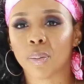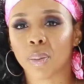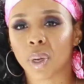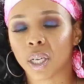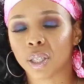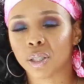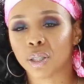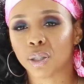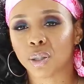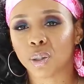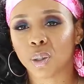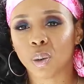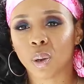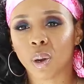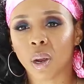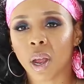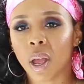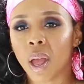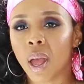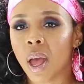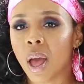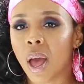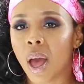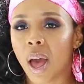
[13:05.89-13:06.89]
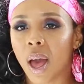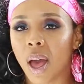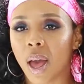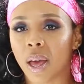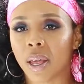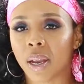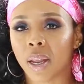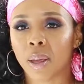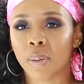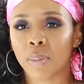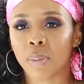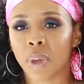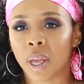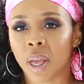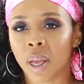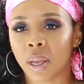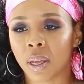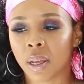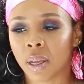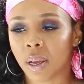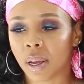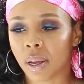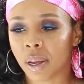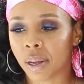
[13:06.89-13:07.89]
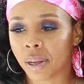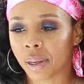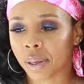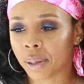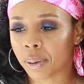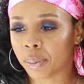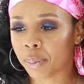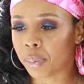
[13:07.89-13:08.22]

I'm not sure how that may uh,